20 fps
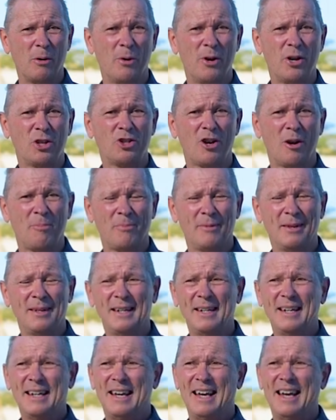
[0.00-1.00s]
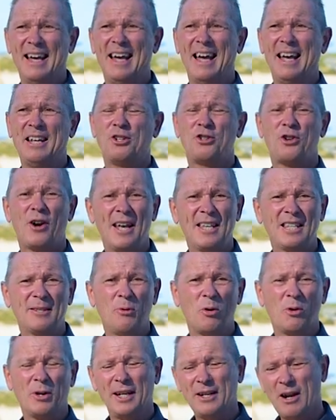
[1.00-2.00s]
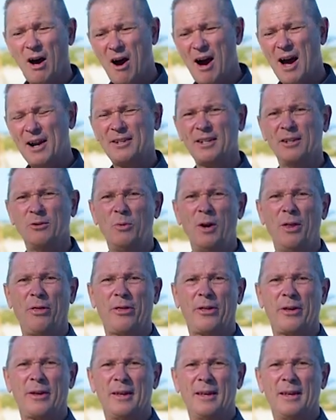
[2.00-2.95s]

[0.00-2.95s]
workshop and transport in height and width.